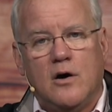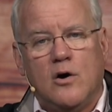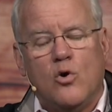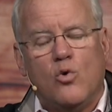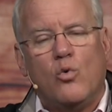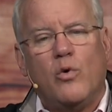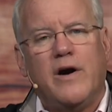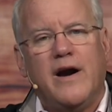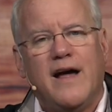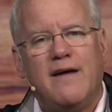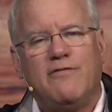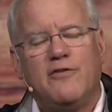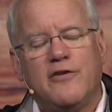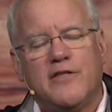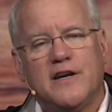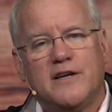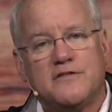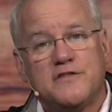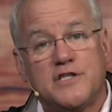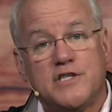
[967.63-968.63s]
Wherever
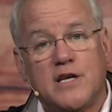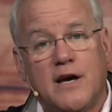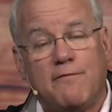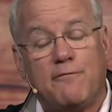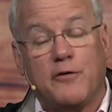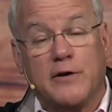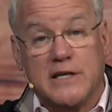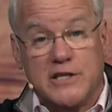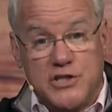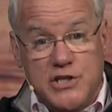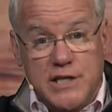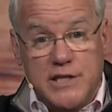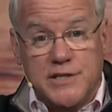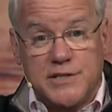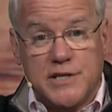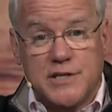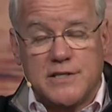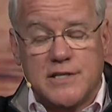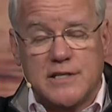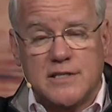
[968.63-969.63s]
there's suffering,
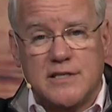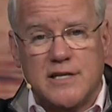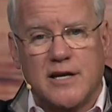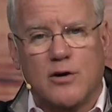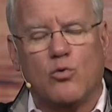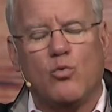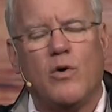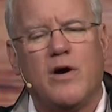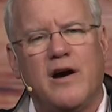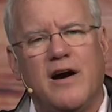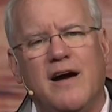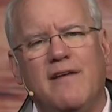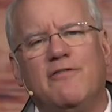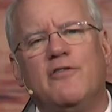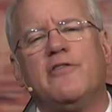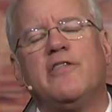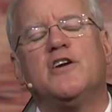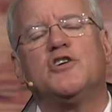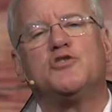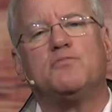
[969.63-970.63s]
Jesus is there.
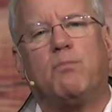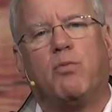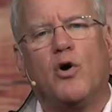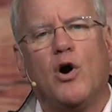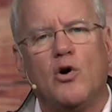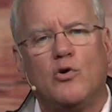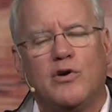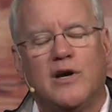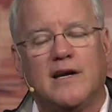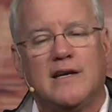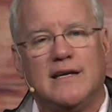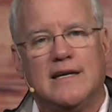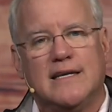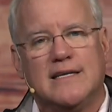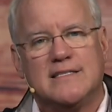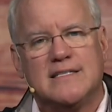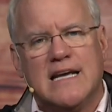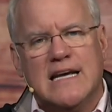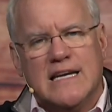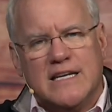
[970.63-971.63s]
Wherever there's
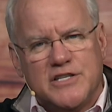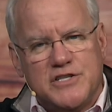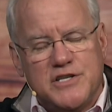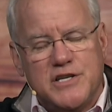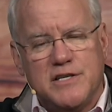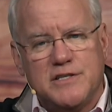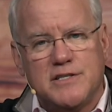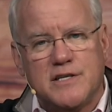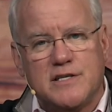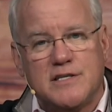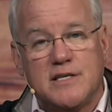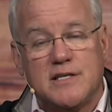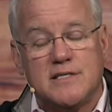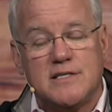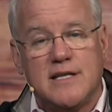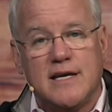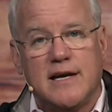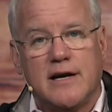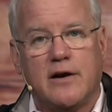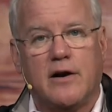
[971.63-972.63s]
brokenness, Jesus is
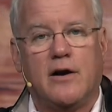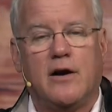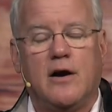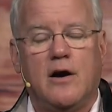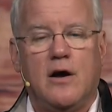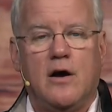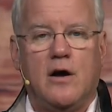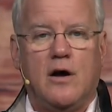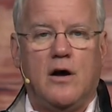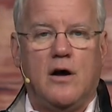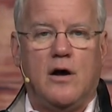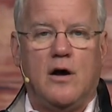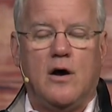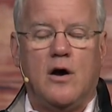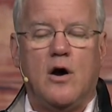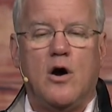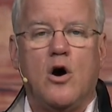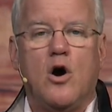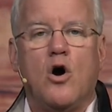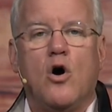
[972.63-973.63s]
there.
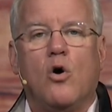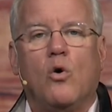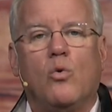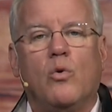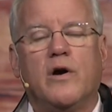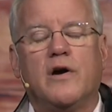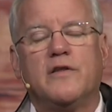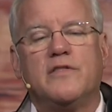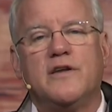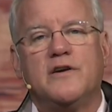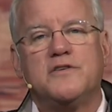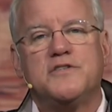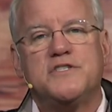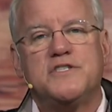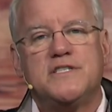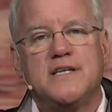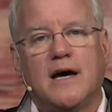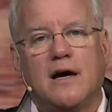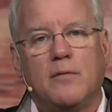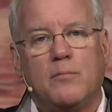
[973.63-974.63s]
Where there's
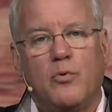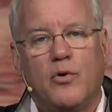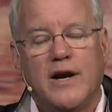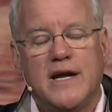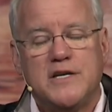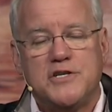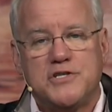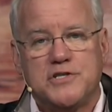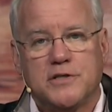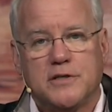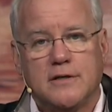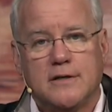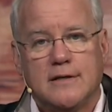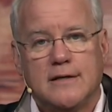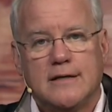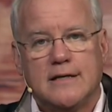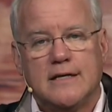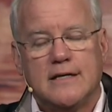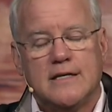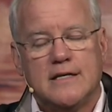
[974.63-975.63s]
celebration,
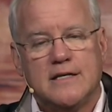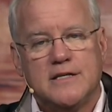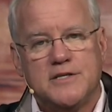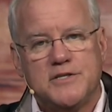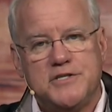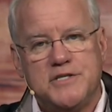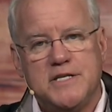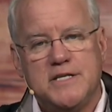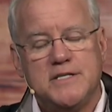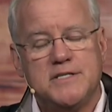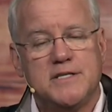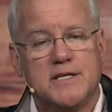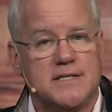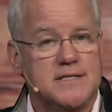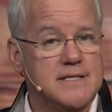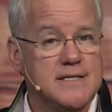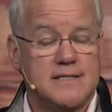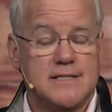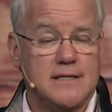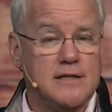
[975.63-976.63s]

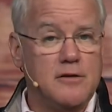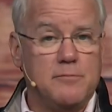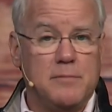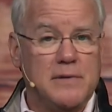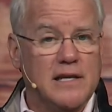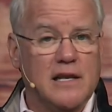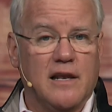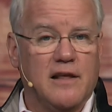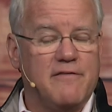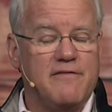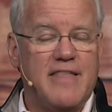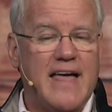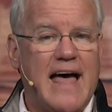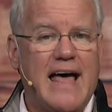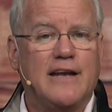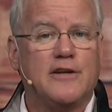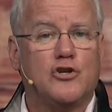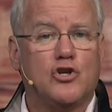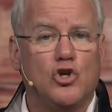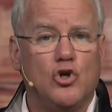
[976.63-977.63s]
Jesus is in the middle of
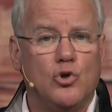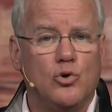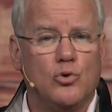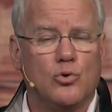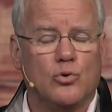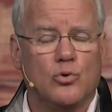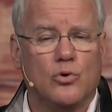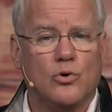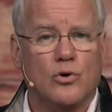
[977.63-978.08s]
that too.